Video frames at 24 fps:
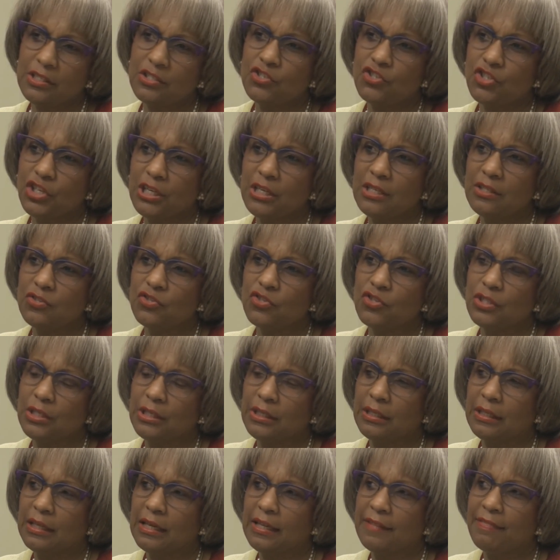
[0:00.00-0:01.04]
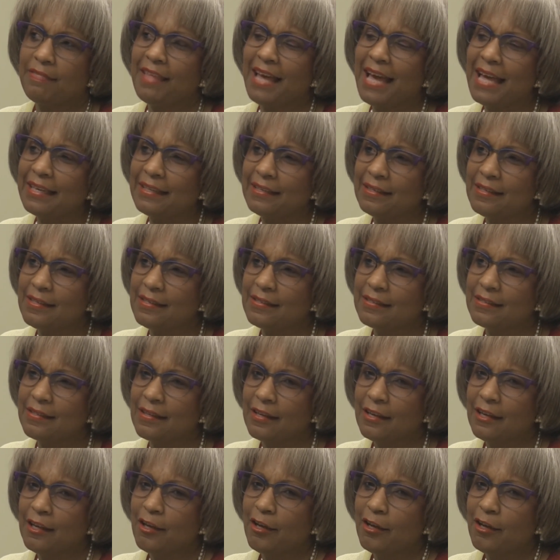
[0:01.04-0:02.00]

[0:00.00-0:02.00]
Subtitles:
has changed, and that has